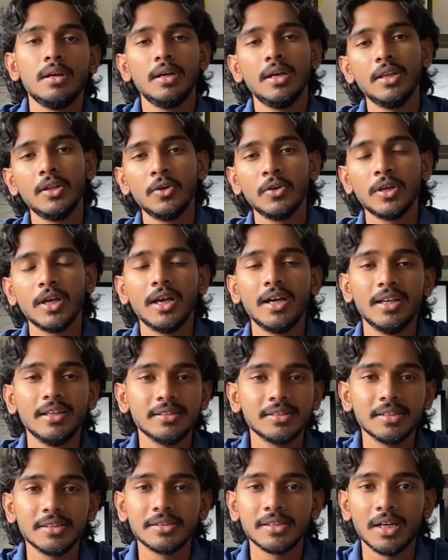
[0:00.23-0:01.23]
Hello guys,
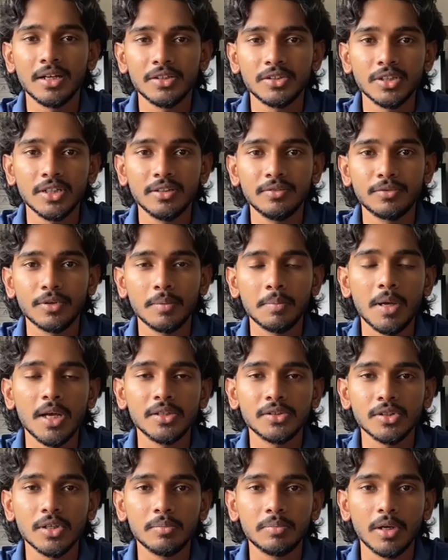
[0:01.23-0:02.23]
it's Halcyon from
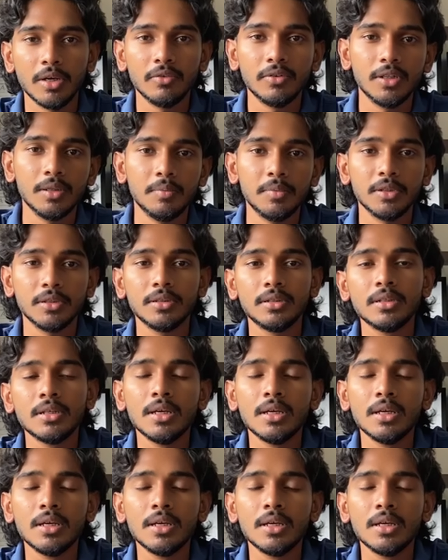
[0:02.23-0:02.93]
Halcyon Private Limited.